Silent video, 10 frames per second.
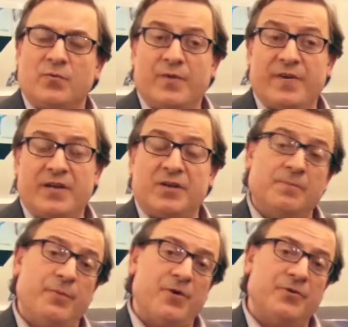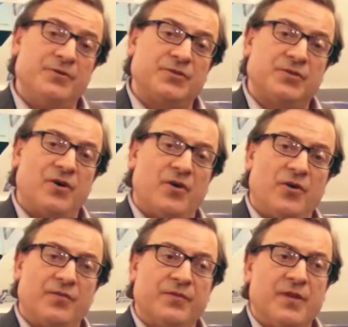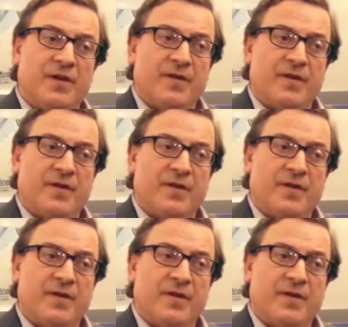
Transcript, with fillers: with any components on,